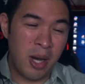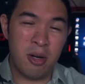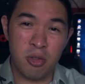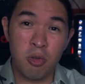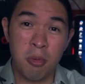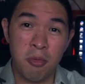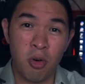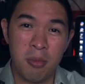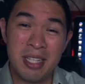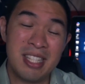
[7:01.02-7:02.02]
out in true
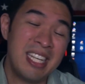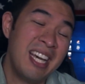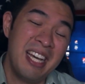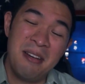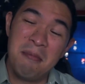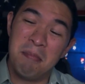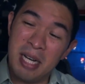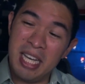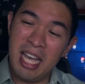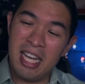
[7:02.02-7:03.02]
performance.
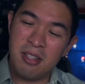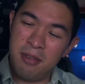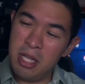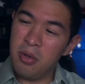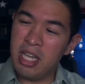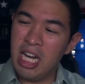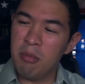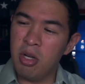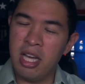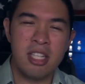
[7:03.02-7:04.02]
But as a video
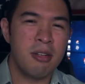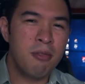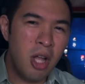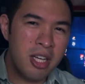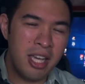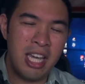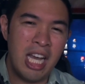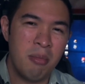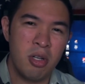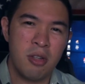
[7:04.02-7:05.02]
camera and as a vlogging
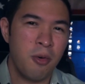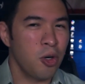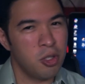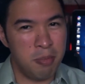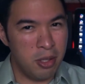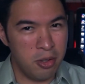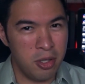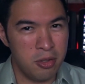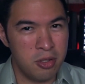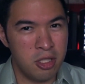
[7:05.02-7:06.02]
camera, it's far
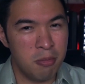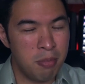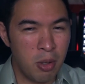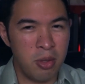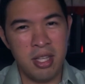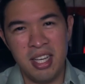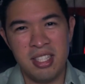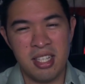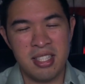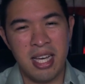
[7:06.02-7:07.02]
superior to both the
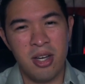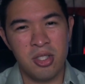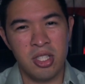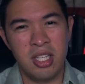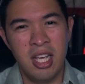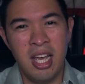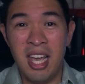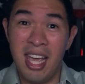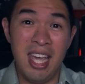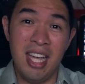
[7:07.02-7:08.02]
a6000
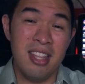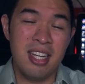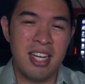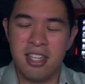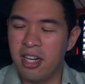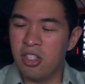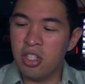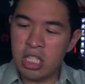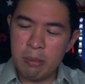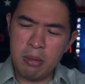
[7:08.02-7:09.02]
and the Nikon,
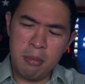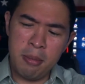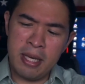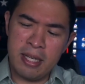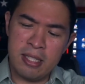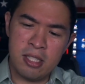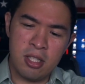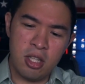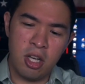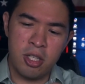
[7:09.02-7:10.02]
just simply
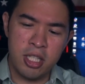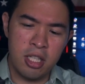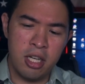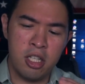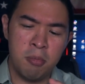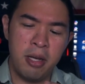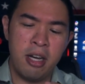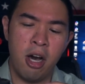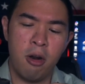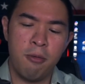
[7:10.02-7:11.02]
because the articulating display
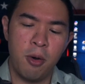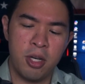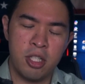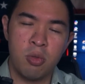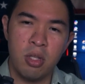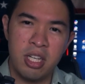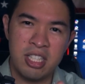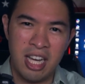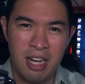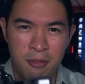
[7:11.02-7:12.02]
and autofocus is really
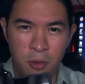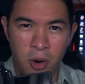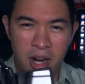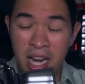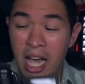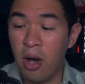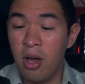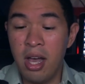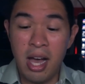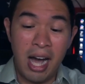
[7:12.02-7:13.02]
designed for it. Now,
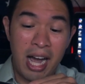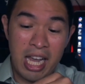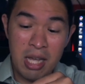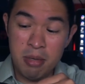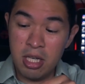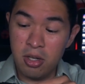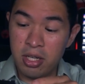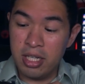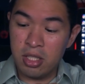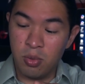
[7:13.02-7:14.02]
I am
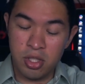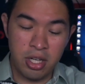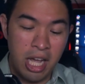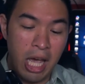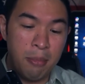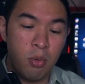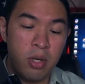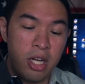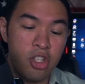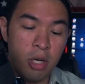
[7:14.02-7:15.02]
curious what's going to happen
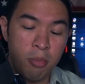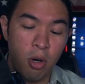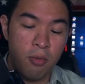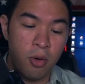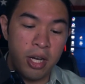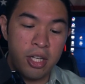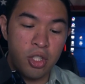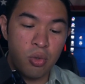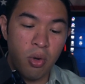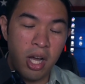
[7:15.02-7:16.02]
when I jump over and
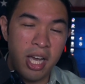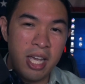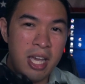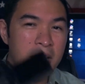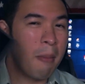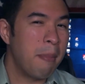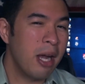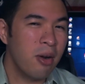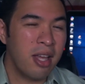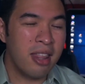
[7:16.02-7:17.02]
try
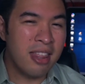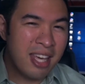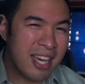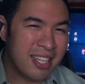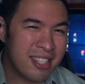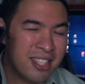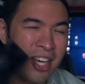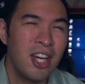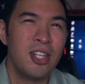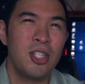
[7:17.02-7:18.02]
comparing this
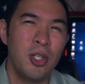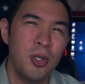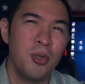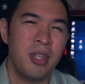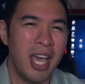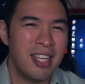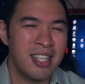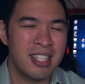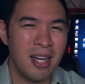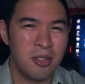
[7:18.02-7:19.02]
to the
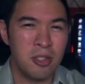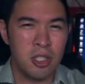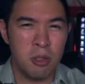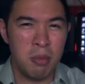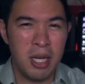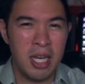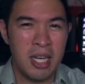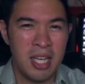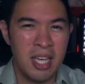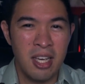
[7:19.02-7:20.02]
a6000
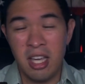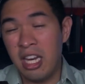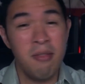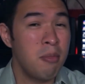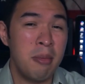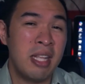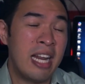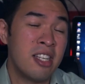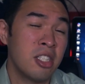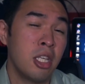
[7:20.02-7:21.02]
speed and even maybe an
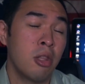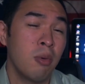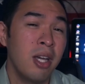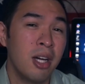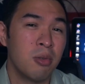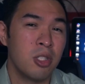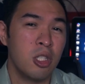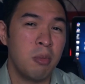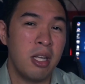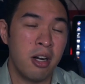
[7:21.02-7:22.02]
a6300
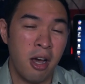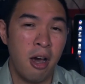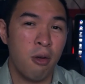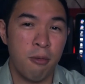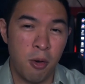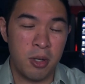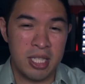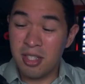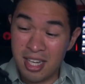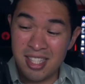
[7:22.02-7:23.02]
speed on
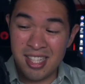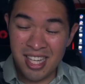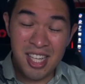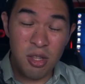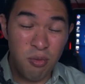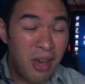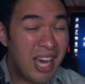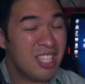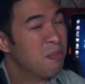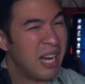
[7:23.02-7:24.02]
autofocus. Because this is
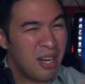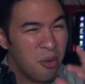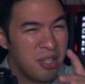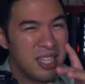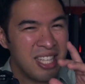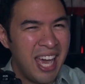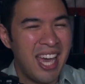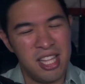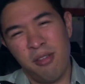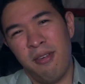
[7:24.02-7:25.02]
fast, but I don't think it's
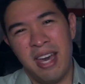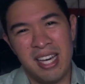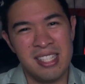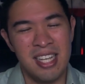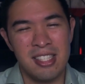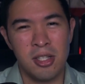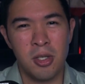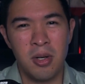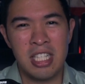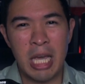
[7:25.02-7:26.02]
as fast as the
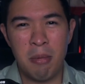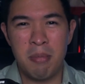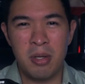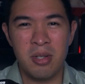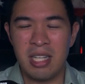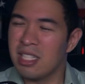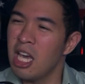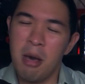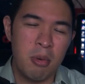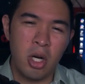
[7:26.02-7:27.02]
Sony's capabilities.
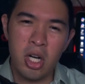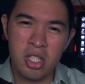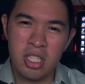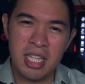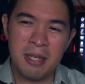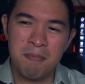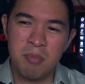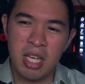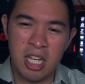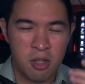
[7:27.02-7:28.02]
But honestly,
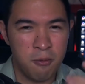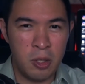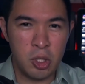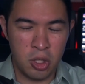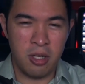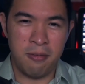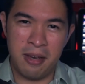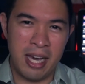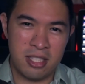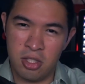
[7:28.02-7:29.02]
it's functionally
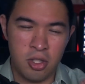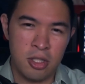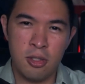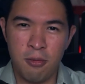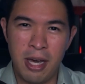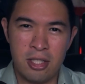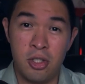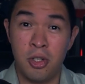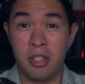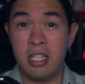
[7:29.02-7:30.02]
fast. It's just as fast
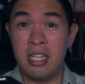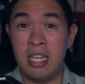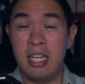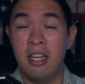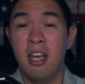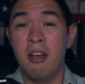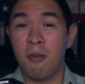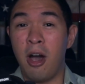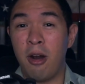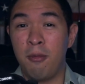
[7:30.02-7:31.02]
as you're going to need
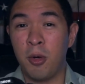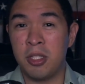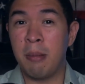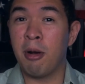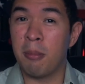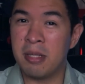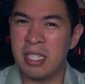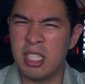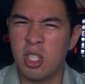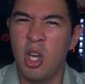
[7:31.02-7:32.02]
for autofocusing
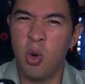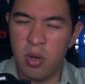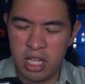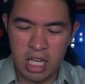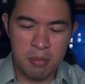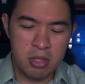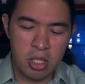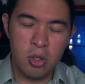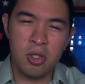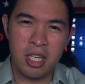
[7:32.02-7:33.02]
purposes when it comes
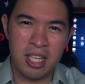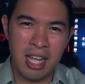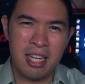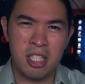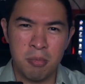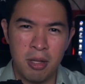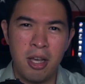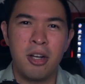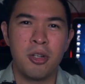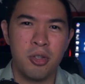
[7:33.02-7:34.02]
to using that
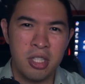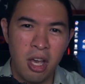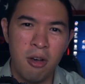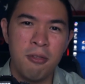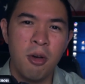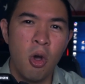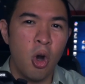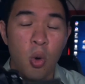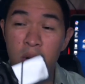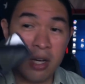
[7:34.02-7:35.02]
display on yourself
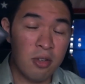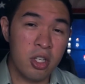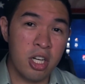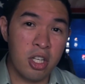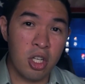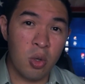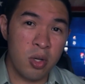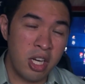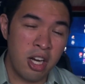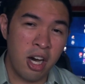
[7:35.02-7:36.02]
or whatever you're going to do
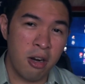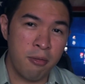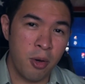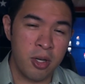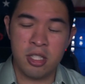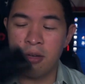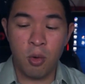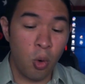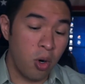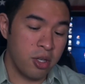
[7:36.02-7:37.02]
when you need to autofocus. And of
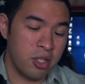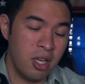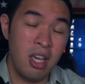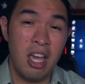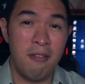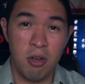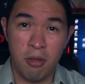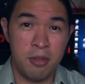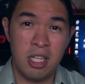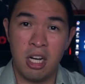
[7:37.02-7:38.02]
course, if you're
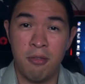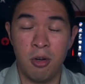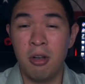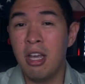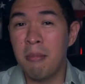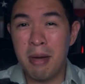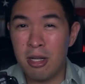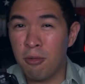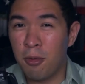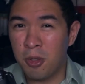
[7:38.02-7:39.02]
the photographer,
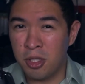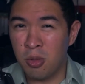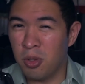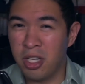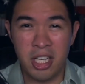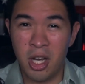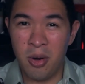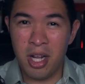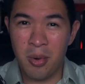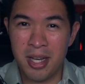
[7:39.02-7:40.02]
manual focus is where you're going to
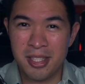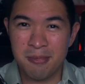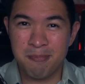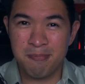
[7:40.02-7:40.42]
go anyways.